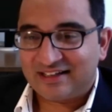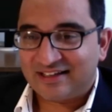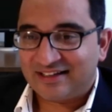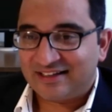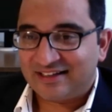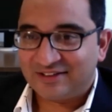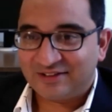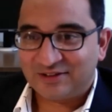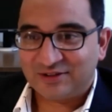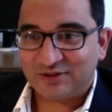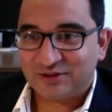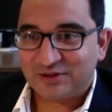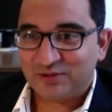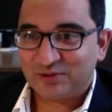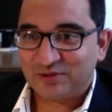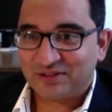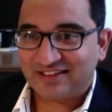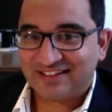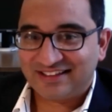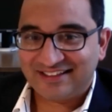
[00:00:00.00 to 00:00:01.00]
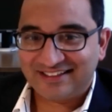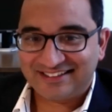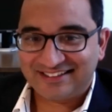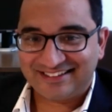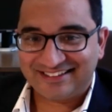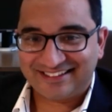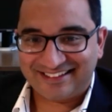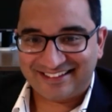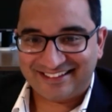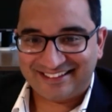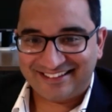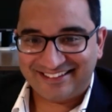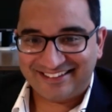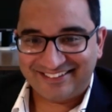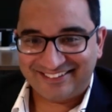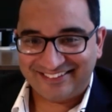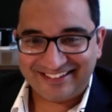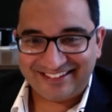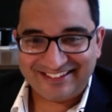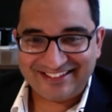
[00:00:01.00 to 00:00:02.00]
you would think that
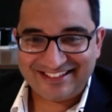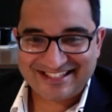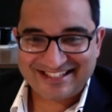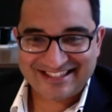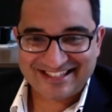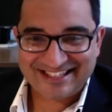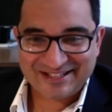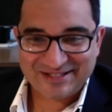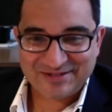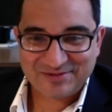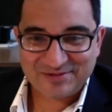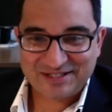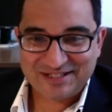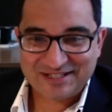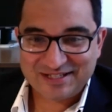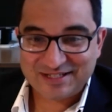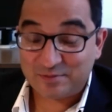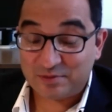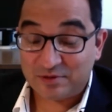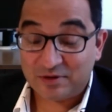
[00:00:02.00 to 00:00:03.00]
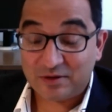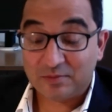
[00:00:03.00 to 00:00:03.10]
these things would disappear,